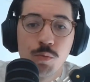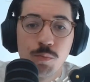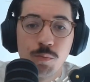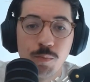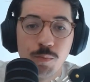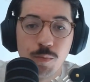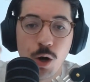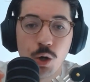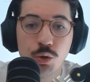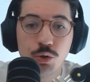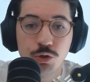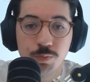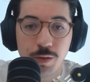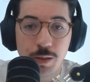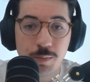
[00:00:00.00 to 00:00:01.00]

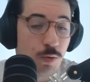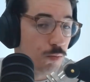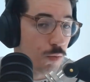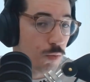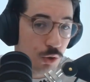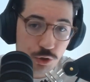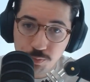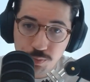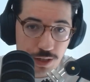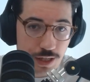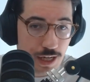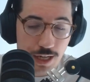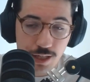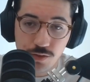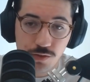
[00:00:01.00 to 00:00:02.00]
Most people, most
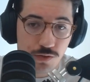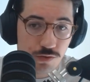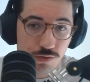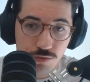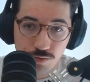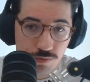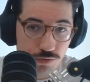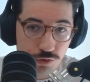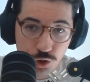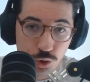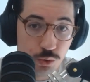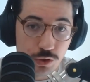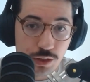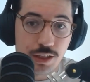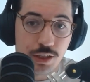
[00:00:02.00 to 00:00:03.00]
brands
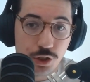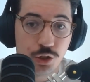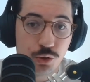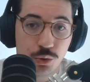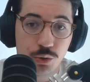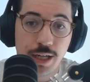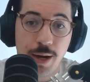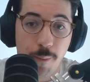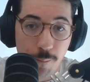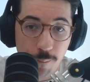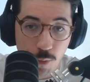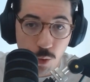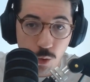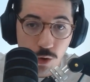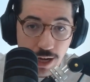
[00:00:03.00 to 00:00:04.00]
truly could create
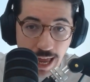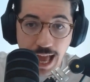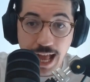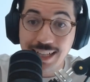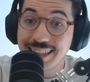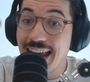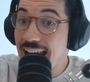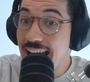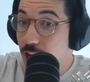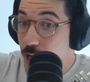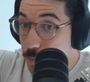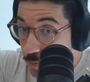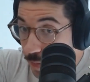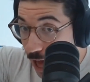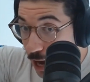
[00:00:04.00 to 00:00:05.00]
more ads and
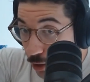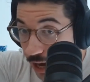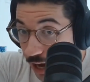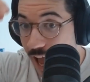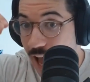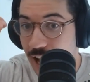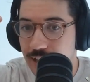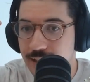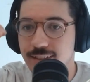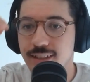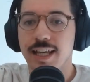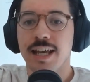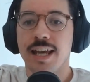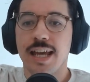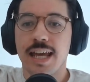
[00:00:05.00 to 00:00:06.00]
better ads
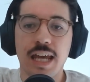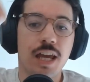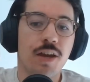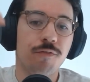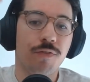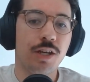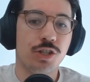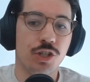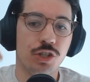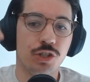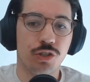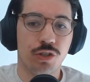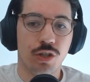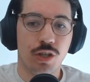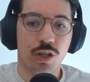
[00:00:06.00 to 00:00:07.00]
if they
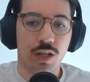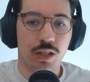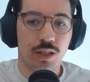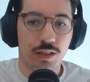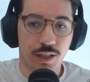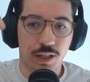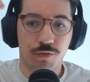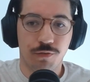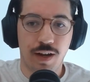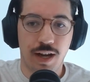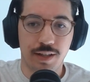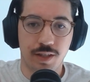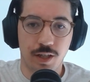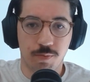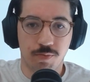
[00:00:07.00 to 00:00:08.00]
just
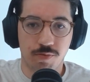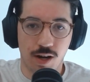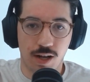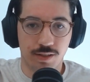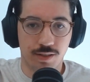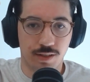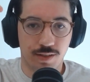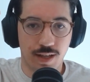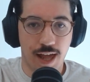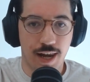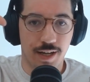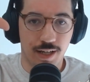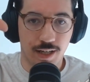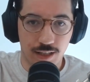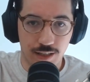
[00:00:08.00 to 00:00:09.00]
clarified their process:
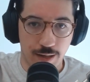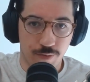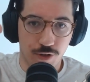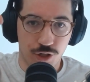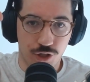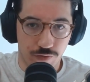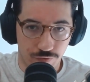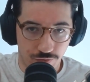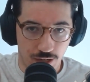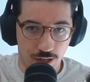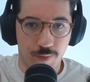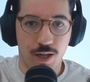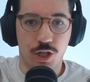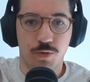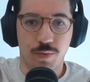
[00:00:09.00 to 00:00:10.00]
editing, collaboration, file
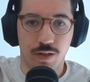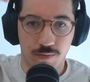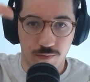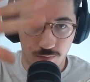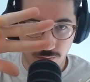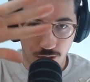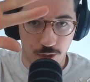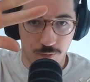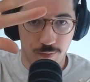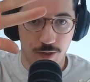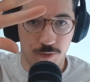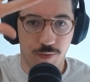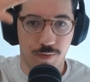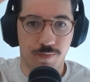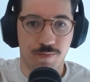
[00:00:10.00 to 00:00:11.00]
management, project
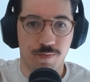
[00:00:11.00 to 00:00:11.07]
management.